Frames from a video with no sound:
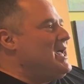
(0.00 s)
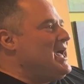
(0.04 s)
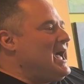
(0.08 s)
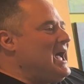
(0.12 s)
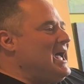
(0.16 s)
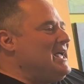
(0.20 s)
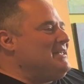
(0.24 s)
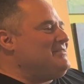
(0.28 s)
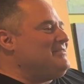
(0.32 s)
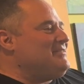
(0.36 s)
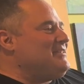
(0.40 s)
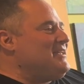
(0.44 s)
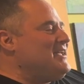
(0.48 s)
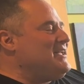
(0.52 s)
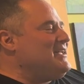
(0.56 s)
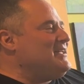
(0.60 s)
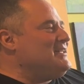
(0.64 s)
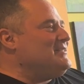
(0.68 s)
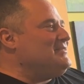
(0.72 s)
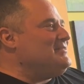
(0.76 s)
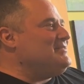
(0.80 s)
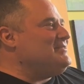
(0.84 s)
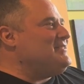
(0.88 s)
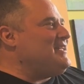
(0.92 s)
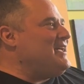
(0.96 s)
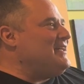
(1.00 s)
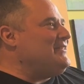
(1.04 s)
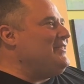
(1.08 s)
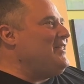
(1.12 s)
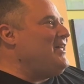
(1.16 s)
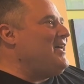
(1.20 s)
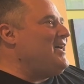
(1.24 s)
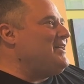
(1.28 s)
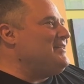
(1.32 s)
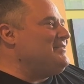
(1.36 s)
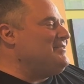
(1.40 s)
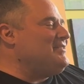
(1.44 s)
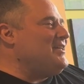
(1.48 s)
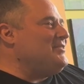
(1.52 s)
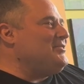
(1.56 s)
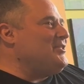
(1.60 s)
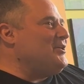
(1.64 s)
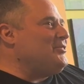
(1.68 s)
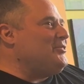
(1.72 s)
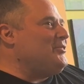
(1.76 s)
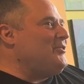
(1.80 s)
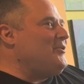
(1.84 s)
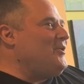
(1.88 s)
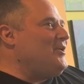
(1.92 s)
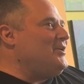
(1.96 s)
I'd say deadlines and the
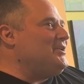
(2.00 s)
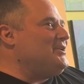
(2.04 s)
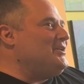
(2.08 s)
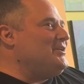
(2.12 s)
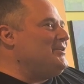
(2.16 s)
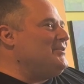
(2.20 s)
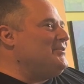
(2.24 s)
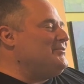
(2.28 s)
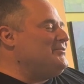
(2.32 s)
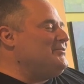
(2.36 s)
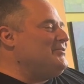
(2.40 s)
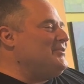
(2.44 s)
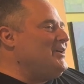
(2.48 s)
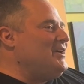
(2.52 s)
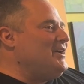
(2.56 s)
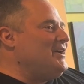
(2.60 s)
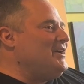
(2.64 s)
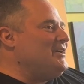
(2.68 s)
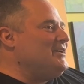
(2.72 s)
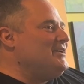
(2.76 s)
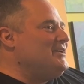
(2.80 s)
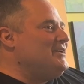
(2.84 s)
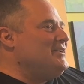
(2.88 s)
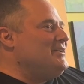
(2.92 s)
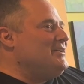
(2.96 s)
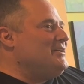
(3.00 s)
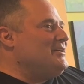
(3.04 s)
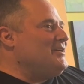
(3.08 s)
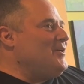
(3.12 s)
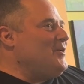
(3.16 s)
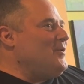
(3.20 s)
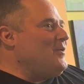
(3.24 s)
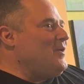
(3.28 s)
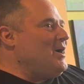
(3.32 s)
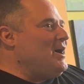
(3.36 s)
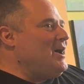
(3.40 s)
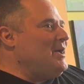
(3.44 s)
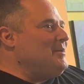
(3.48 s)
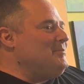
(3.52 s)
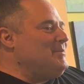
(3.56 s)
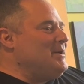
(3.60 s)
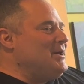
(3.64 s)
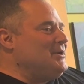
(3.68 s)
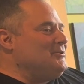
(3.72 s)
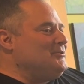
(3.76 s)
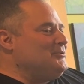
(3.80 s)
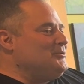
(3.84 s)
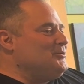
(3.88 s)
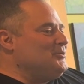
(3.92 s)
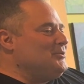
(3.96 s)
thought of, oh, I
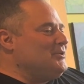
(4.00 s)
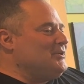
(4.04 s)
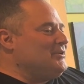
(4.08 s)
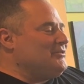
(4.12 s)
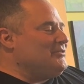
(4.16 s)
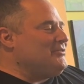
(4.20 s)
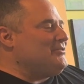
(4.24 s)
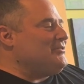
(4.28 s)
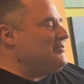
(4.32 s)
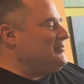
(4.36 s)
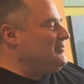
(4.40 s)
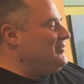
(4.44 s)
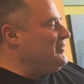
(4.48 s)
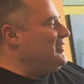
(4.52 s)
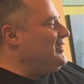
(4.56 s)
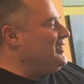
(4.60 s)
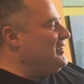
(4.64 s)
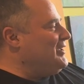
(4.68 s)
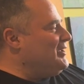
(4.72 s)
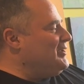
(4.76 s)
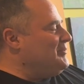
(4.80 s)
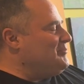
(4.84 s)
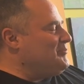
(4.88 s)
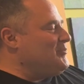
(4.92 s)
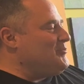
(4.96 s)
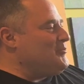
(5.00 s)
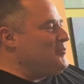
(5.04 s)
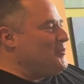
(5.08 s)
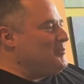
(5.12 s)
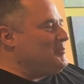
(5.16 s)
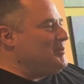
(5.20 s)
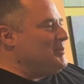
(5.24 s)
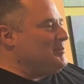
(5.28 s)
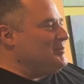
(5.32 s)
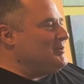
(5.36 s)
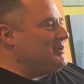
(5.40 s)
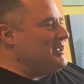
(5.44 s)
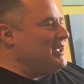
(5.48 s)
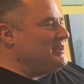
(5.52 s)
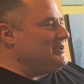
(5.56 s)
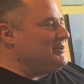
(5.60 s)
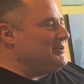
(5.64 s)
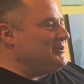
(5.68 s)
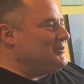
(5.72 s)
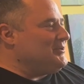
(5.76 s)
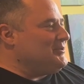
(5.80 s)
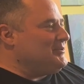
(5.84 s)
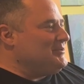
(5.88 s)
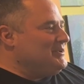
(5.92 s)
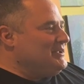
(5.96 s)
better do this before people get here.